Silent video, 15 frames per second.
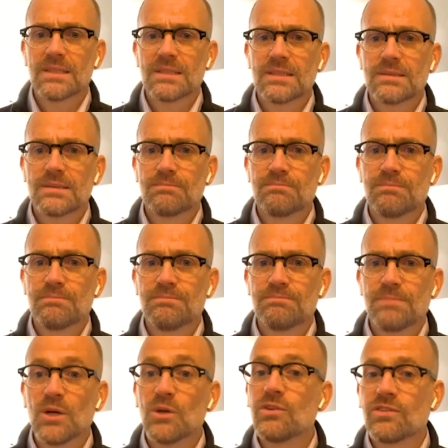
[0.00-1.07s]
but
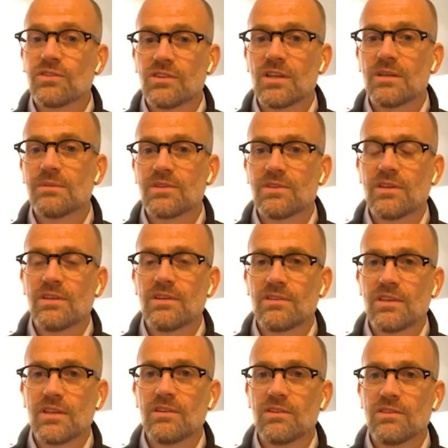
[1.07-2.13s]
both
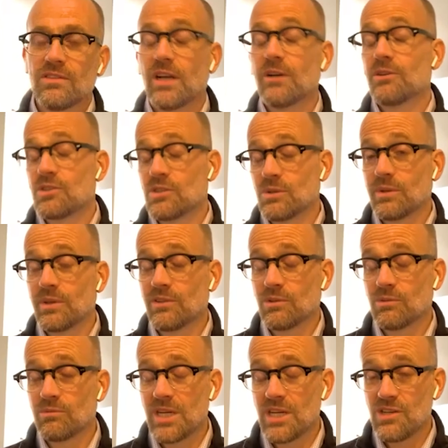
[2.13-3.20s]
services in
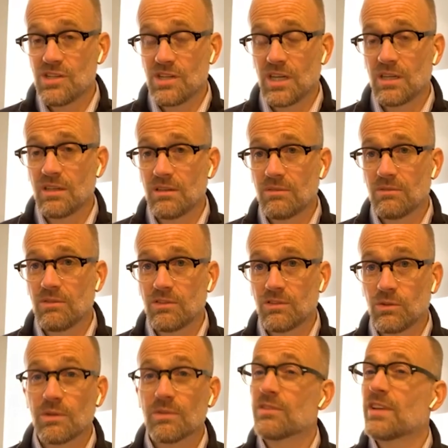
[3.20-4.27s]
territories are reaching
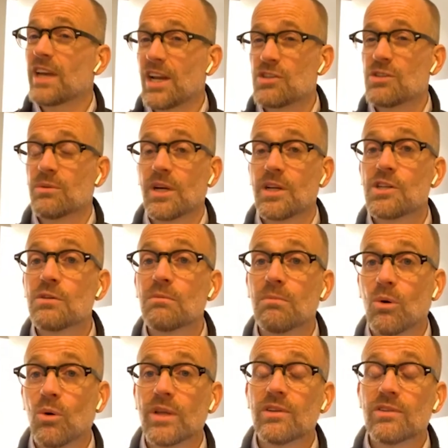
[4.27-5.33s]
sort of saturation
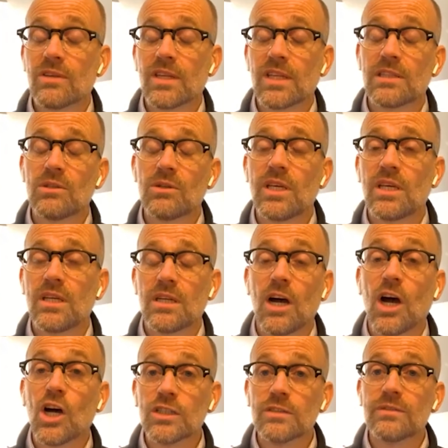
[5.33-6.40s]
points. So they're looking
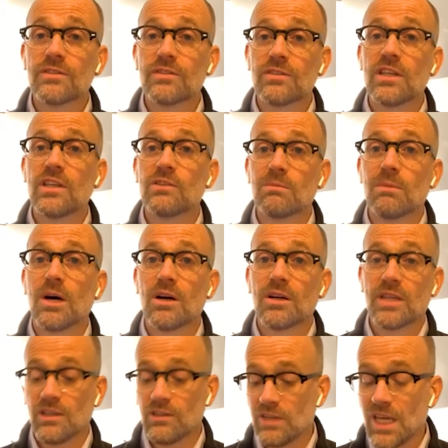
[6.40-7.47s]
at overseas
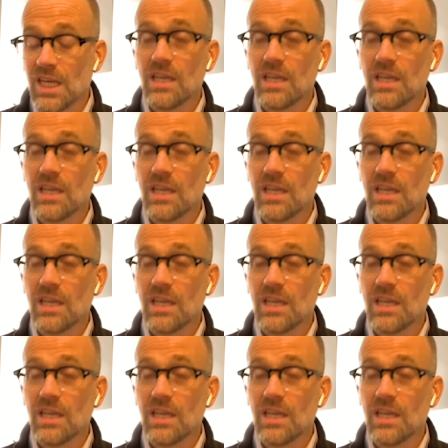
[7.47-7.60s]
markets.